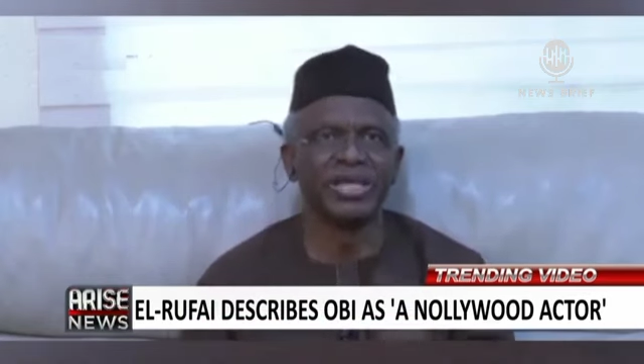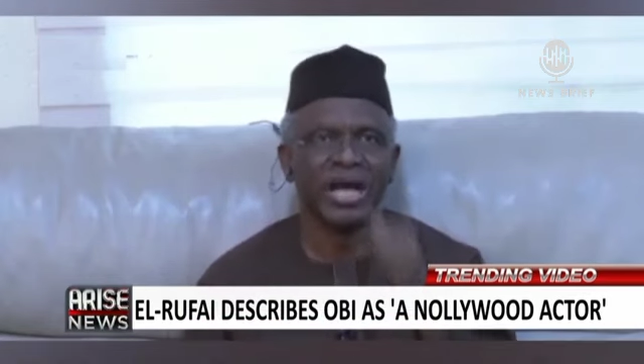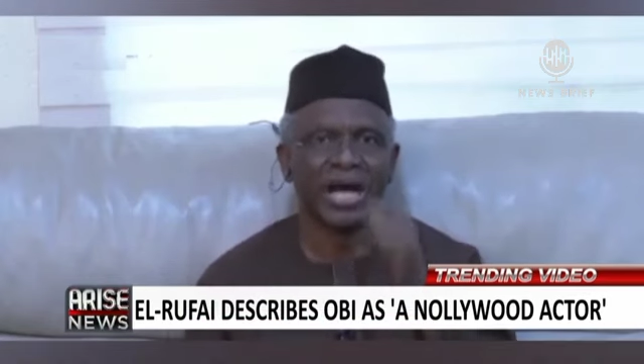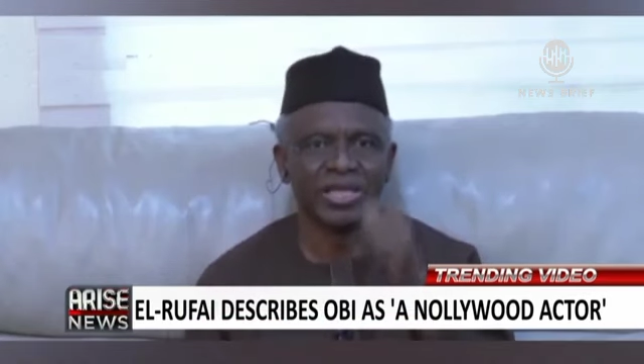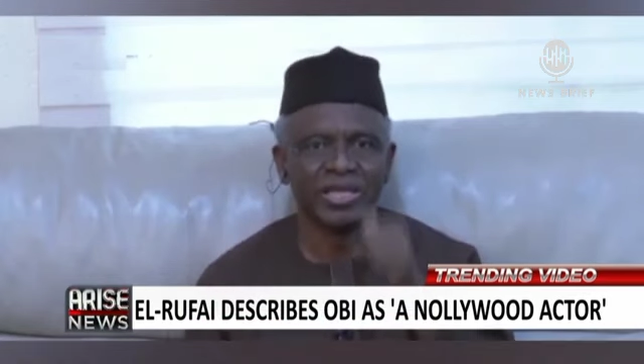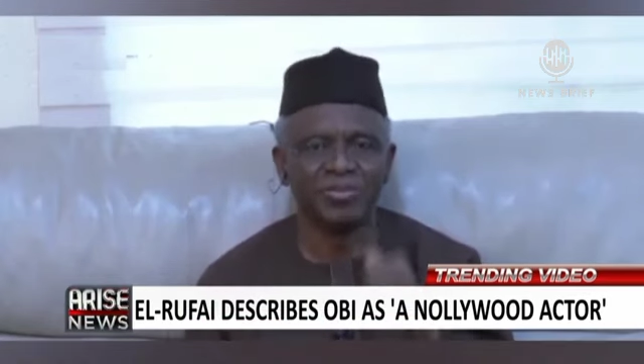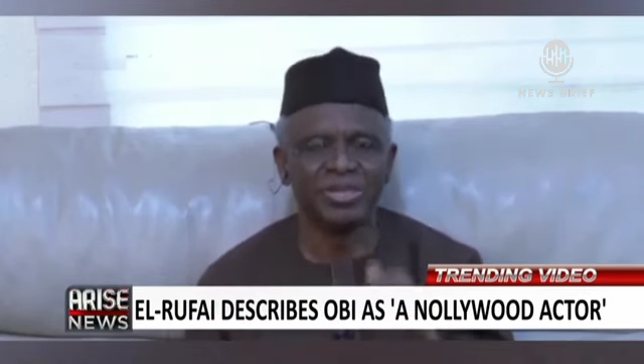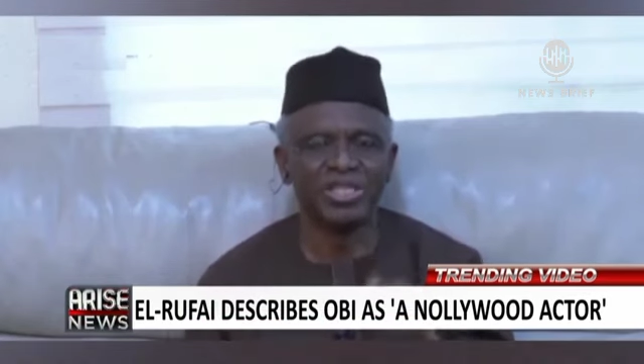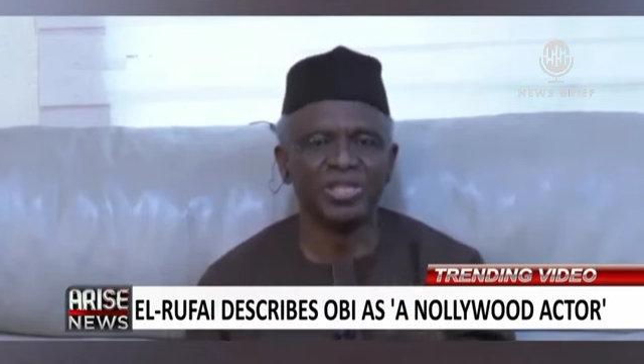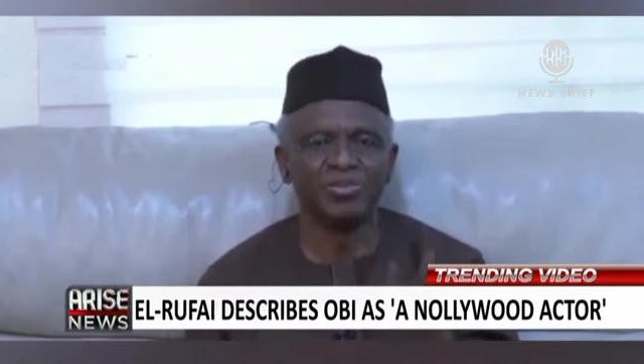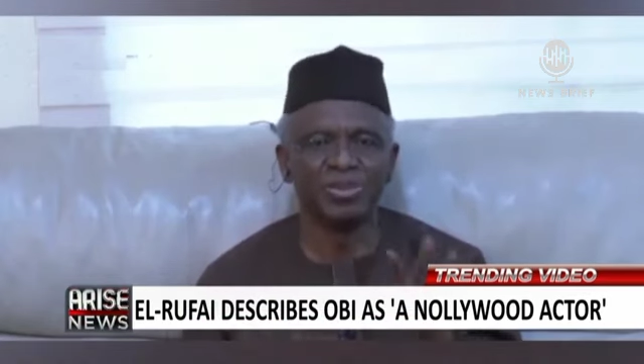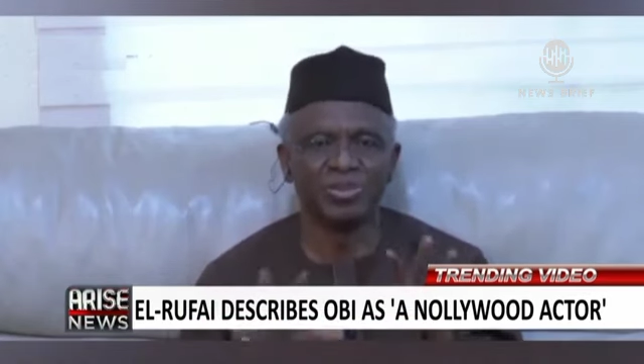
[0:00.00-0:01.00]
and the
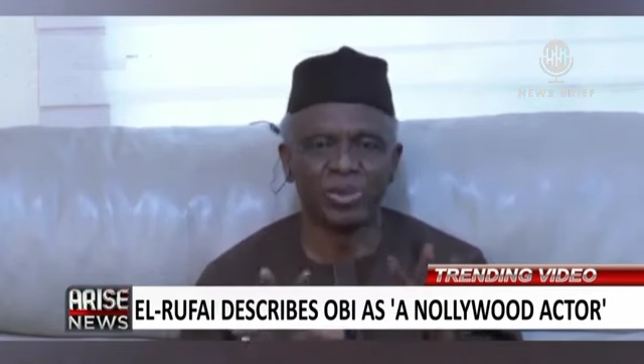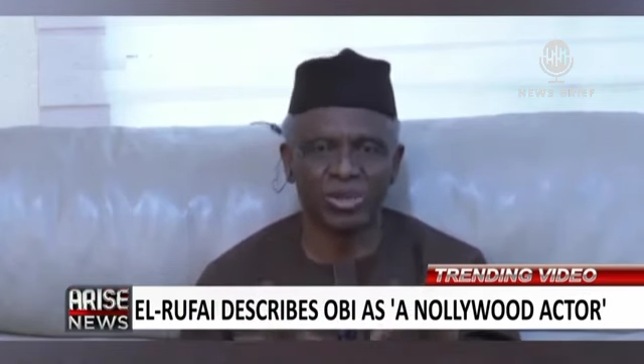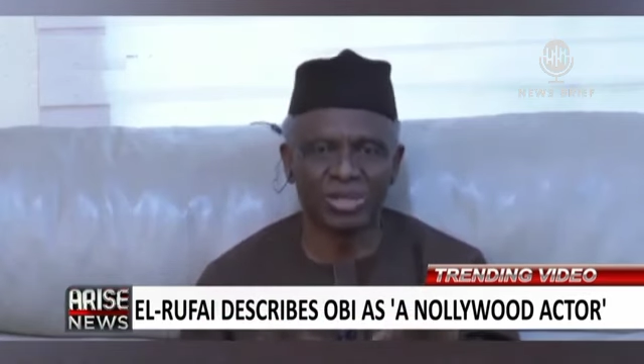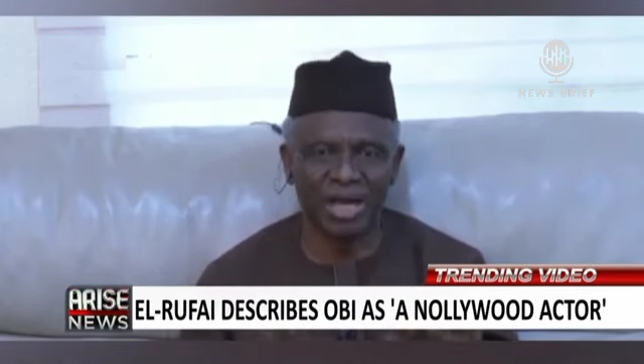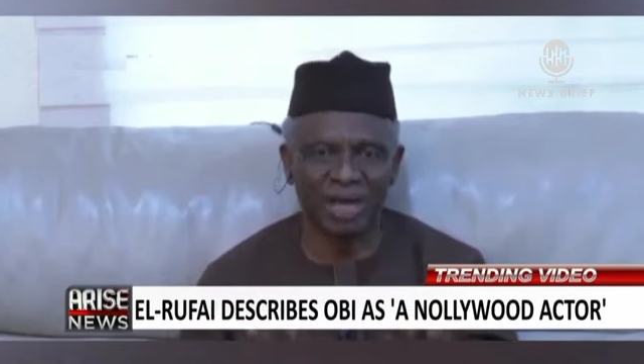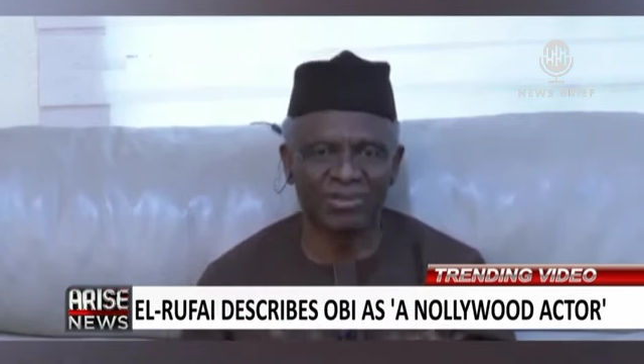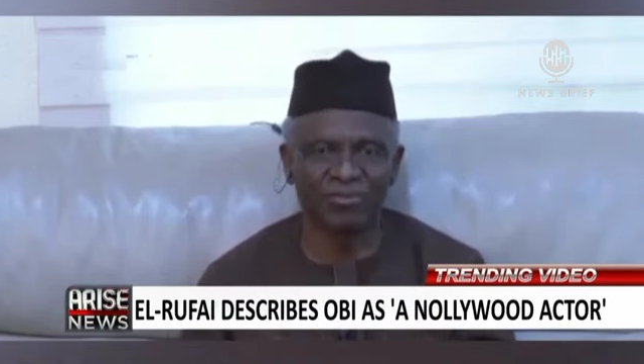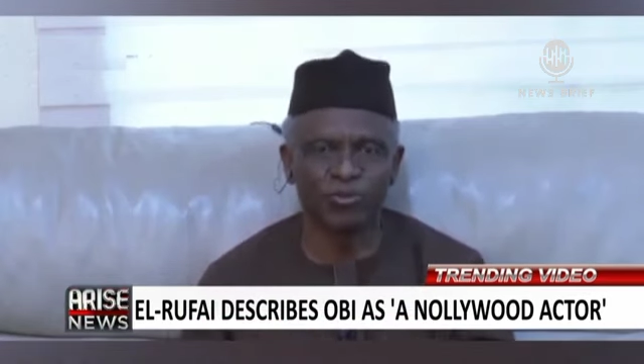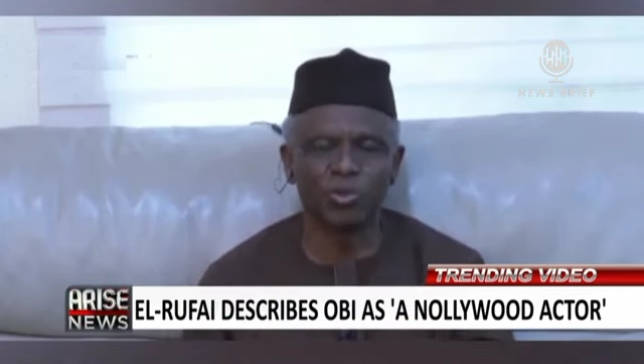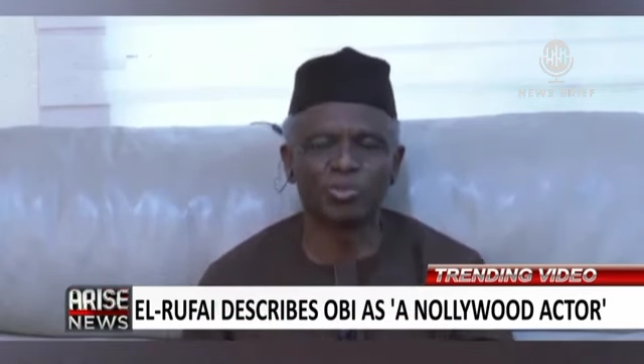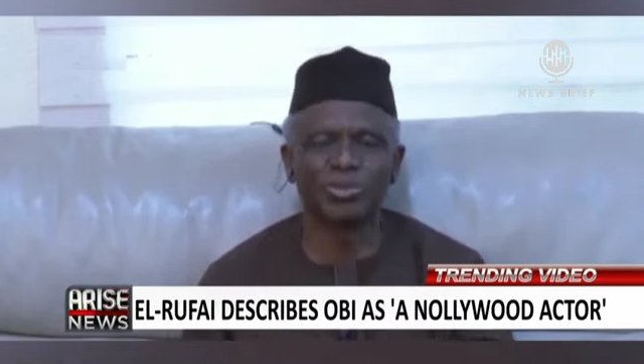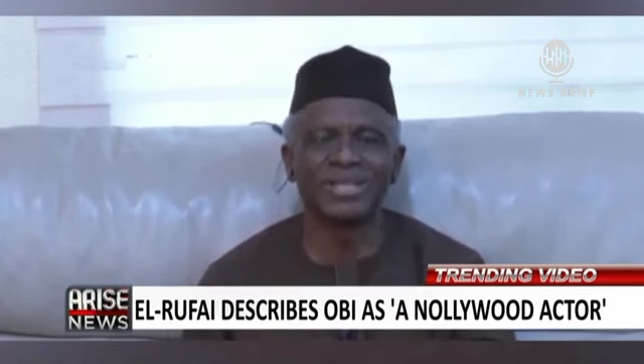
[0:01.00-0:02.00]
PDP because they have the
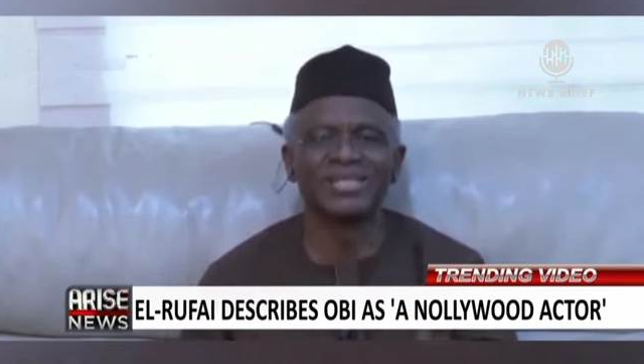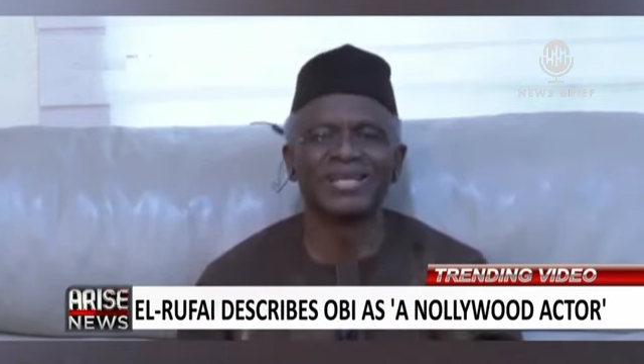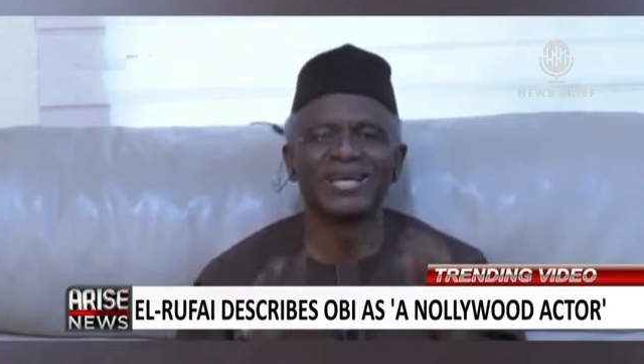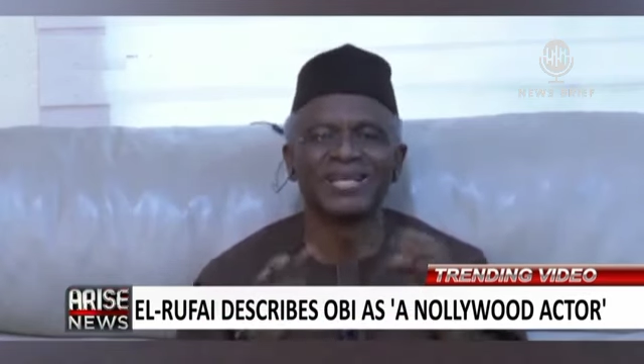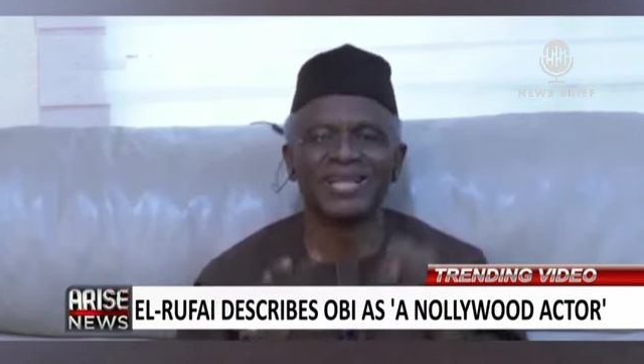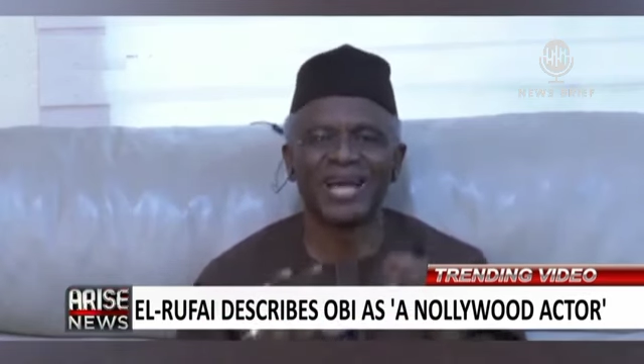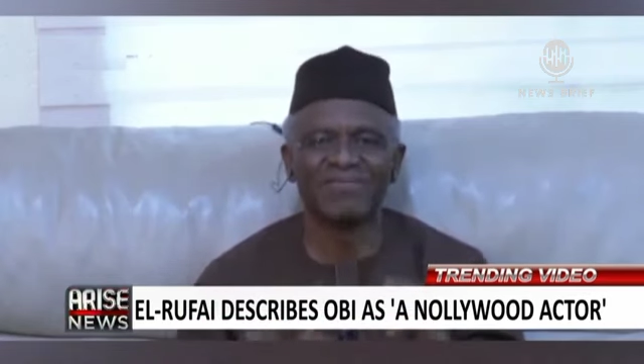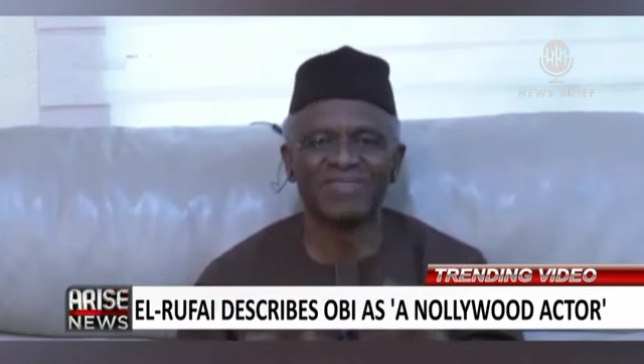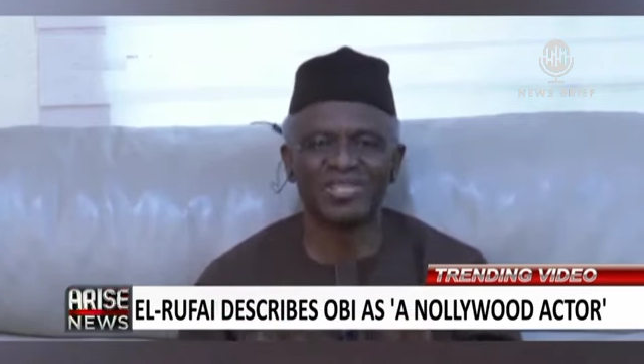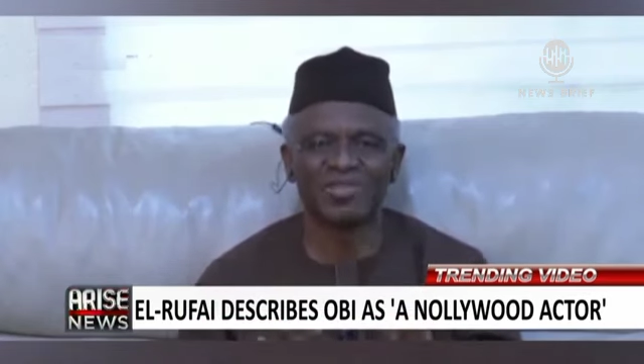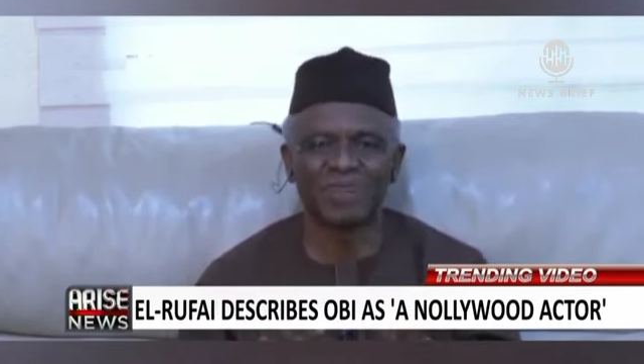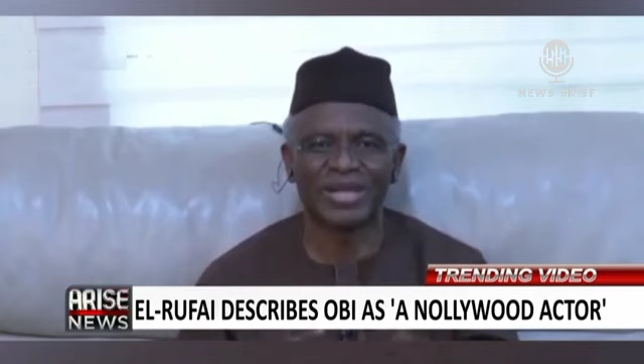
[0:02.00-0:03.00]
footprint, they have the
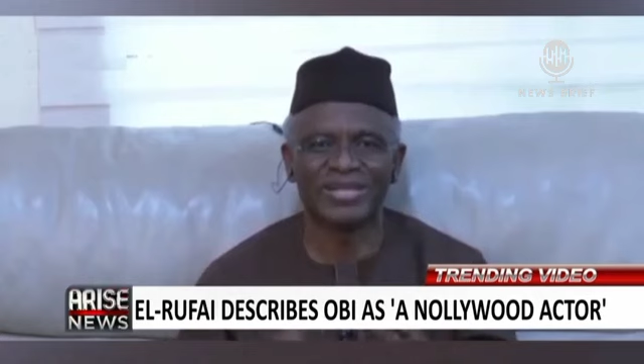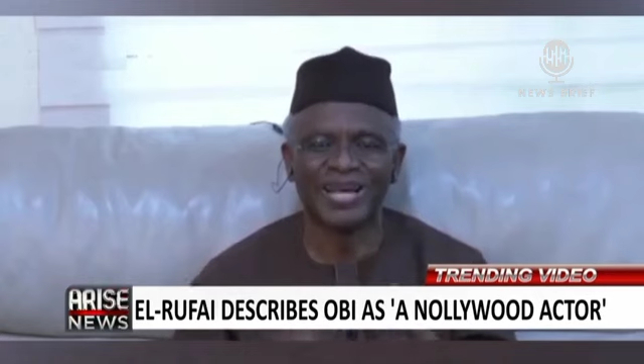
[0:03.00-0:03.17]
spread.